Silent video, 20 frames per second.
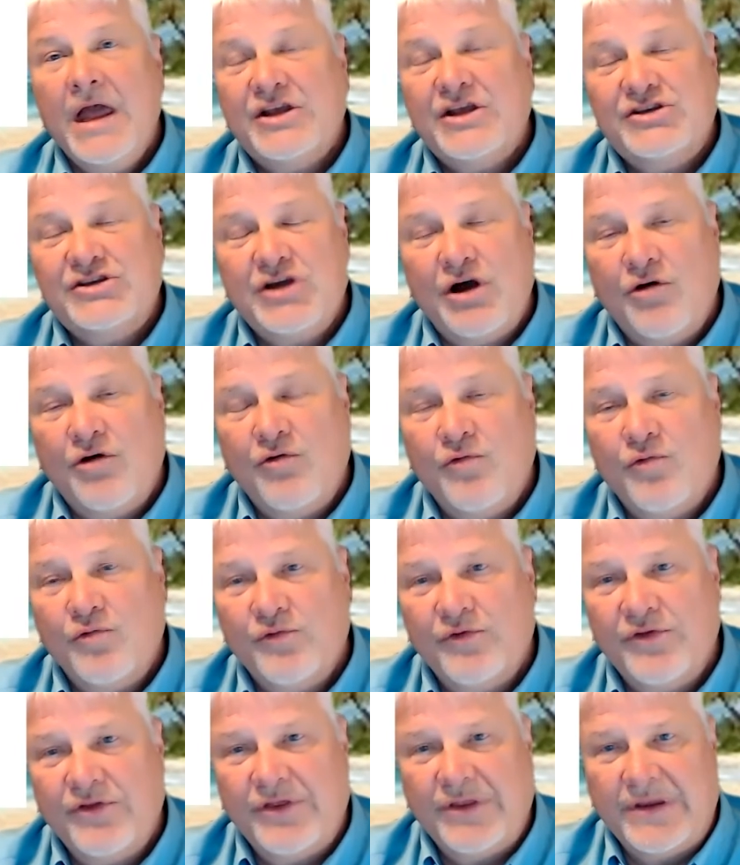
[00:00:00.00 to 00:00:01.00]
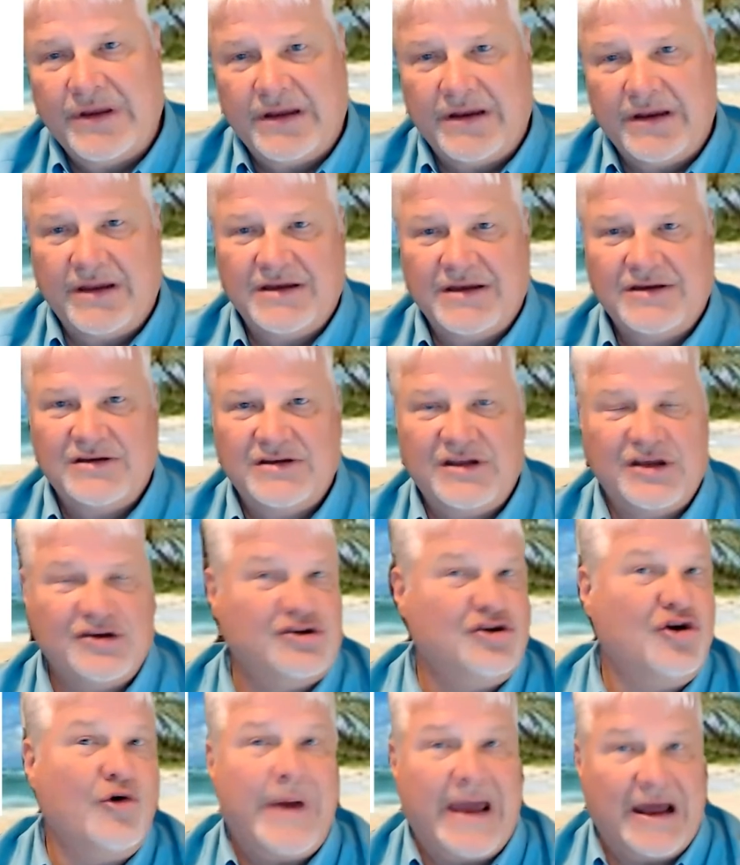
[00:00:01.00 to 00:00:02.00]
So
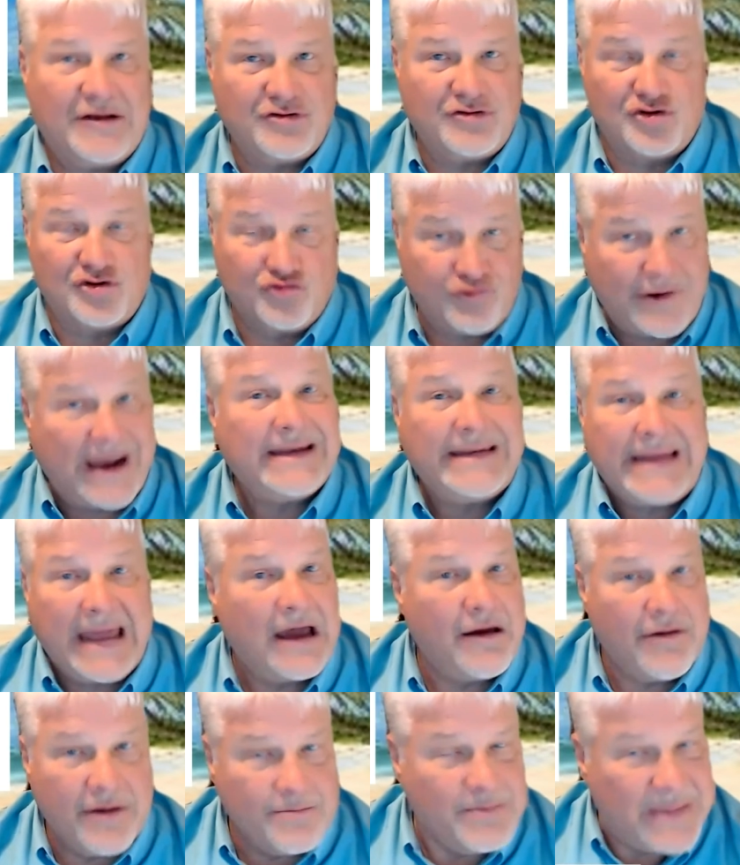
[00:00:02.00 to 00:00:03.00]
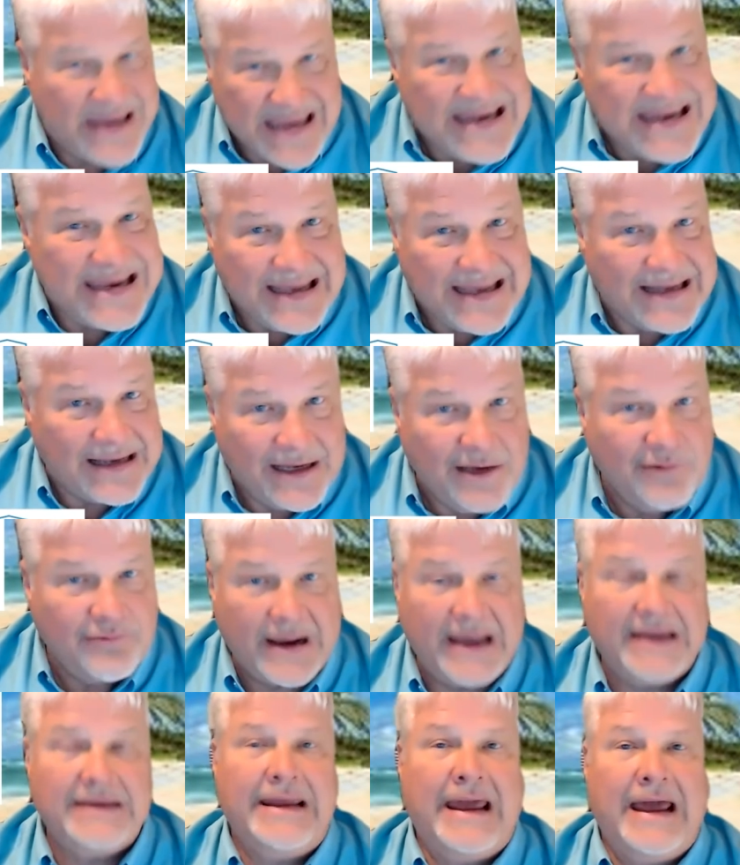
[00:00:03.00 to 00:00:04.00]
there's two answers right now. Immediately,
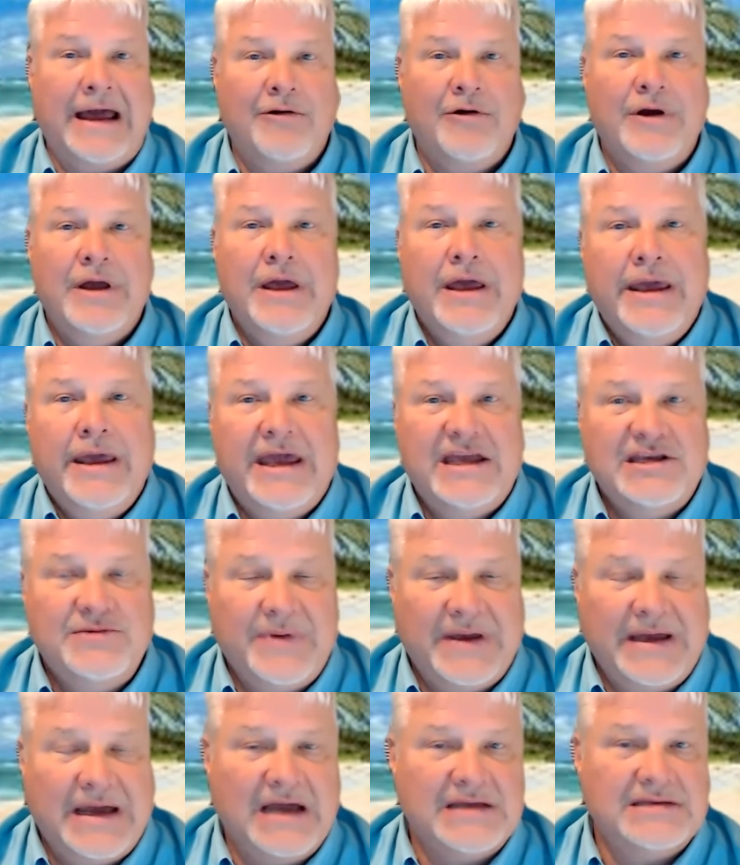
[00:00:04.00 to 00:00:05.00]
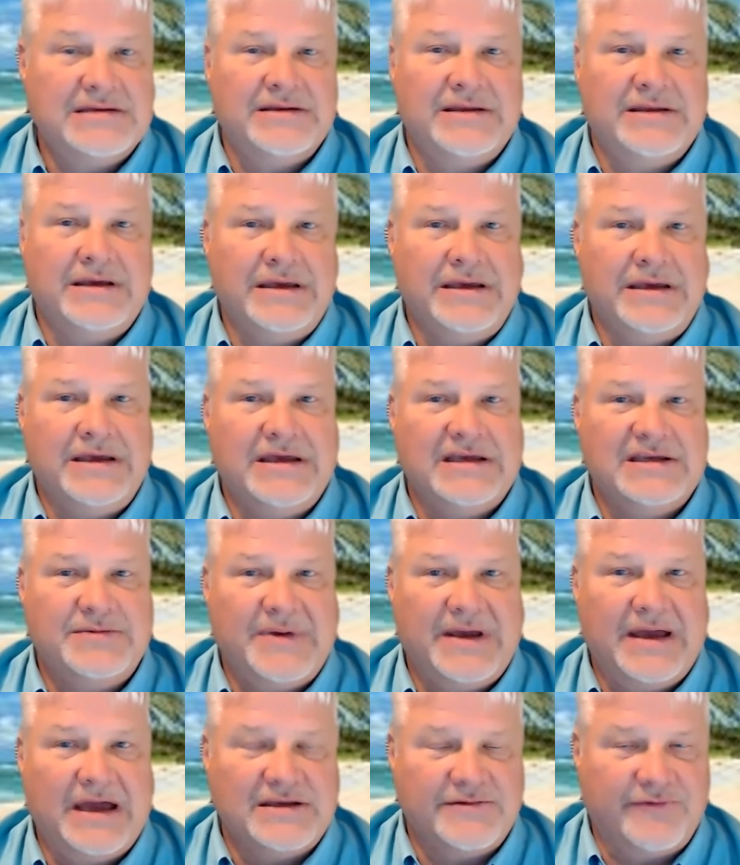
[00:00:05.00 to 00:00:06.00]
right now is because of
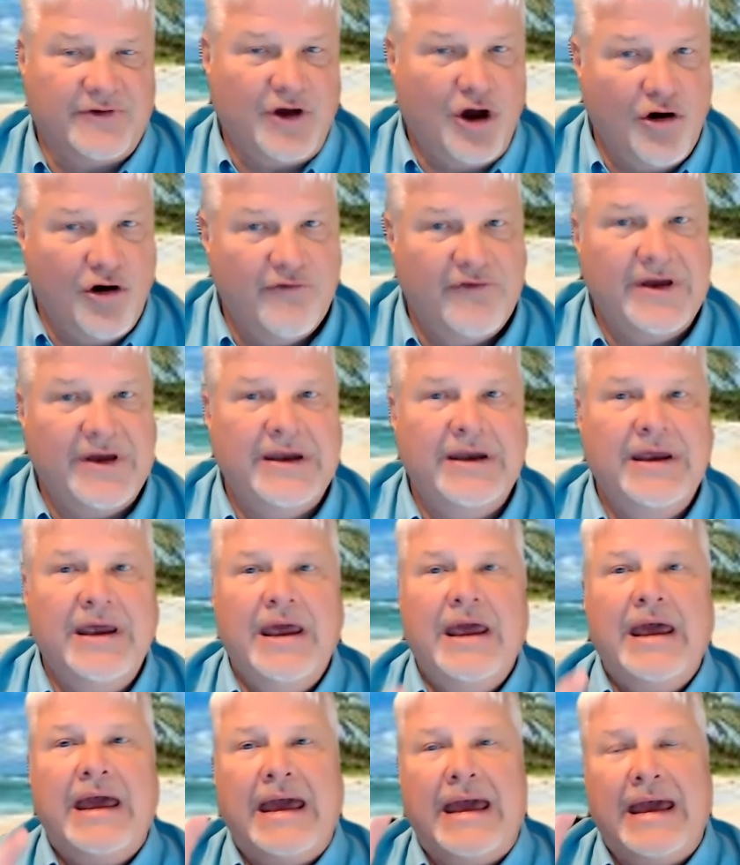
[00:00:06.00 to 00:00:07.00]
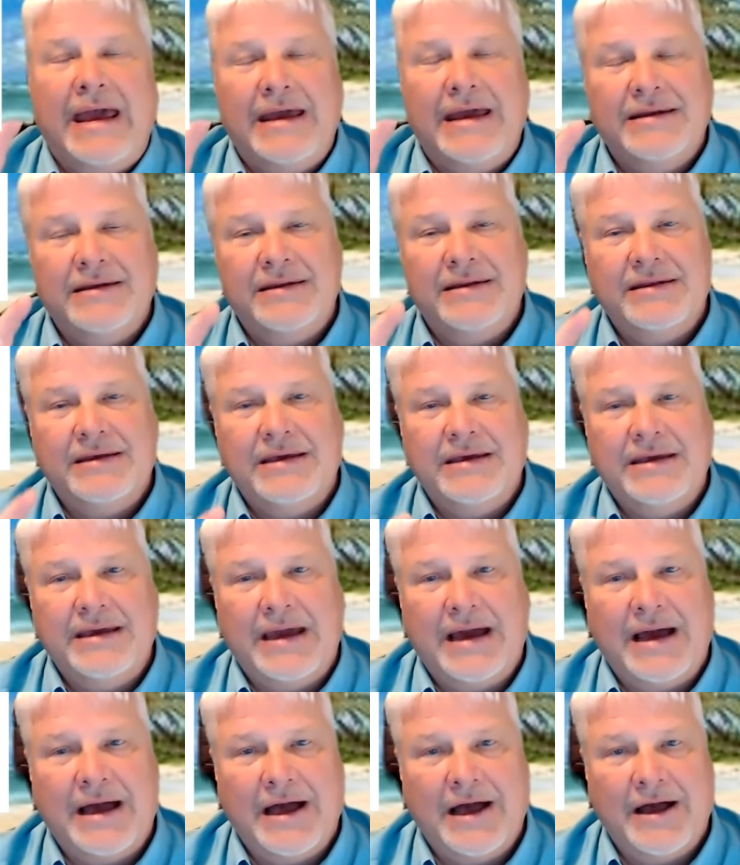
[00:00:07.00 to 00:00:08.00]
COVID and
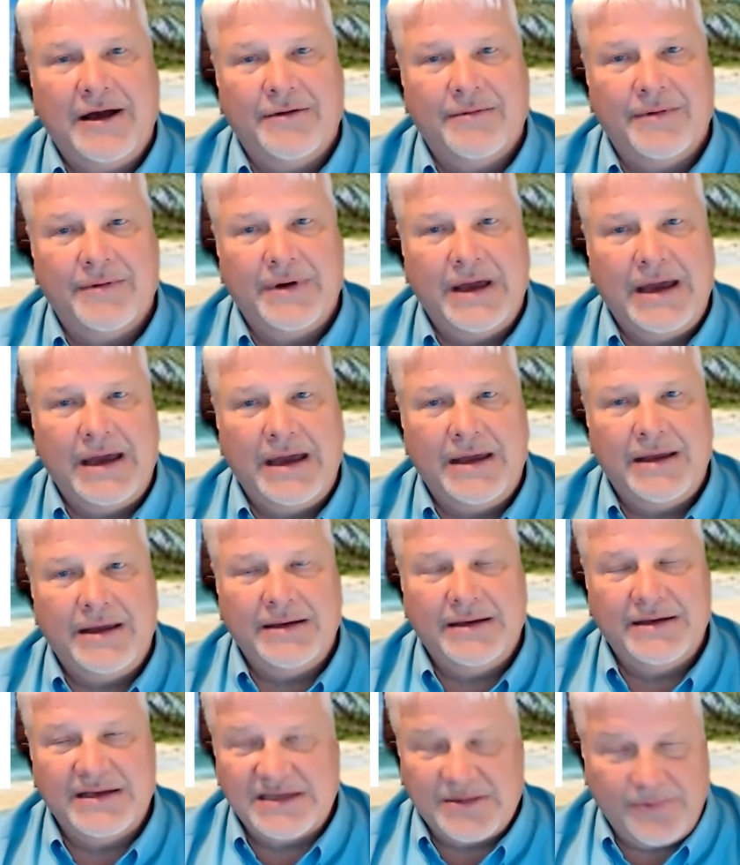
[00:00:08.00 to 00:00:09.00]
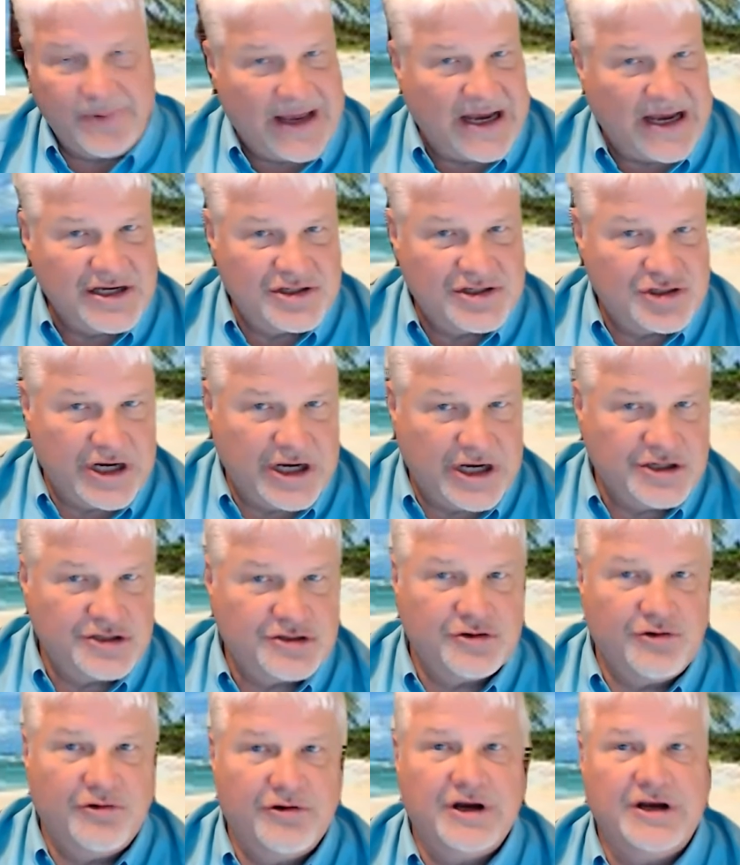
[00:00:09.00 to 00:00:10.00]
the supply chain
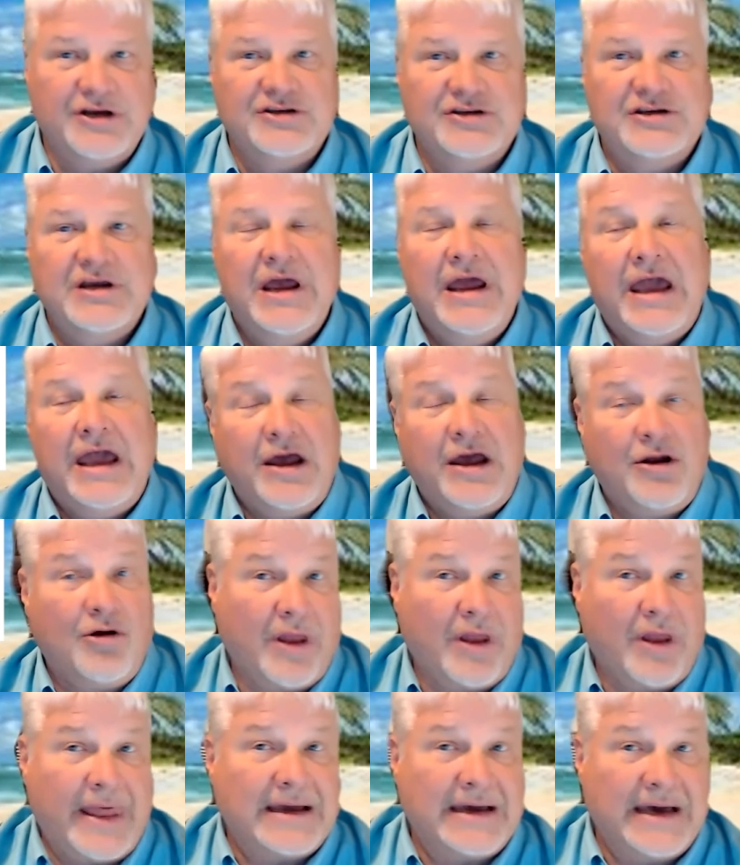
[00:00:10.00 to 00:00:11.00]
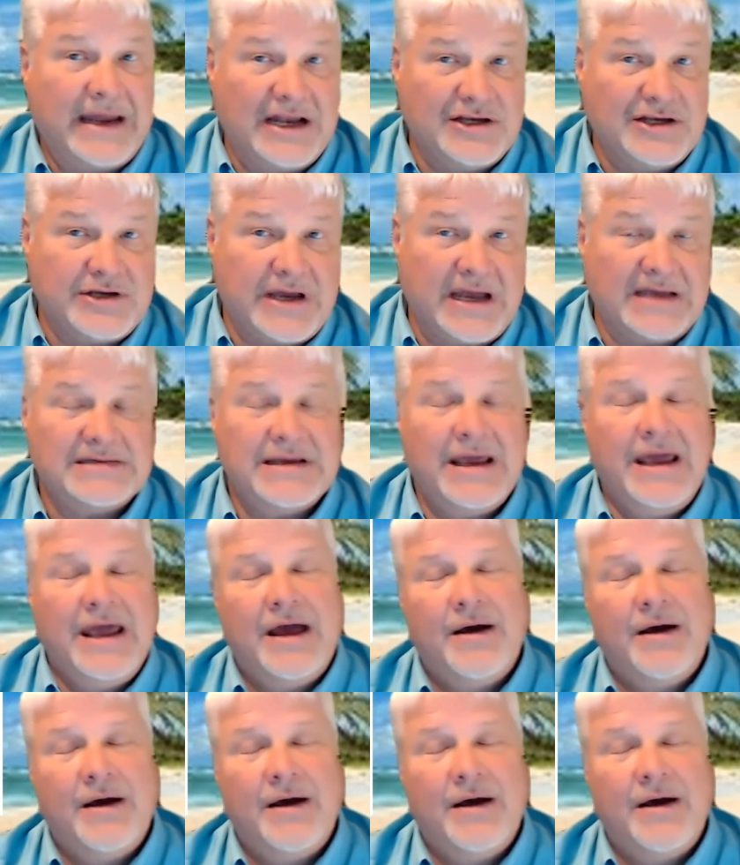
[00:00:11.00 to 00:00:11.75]
shortage and all of that kind of jazz.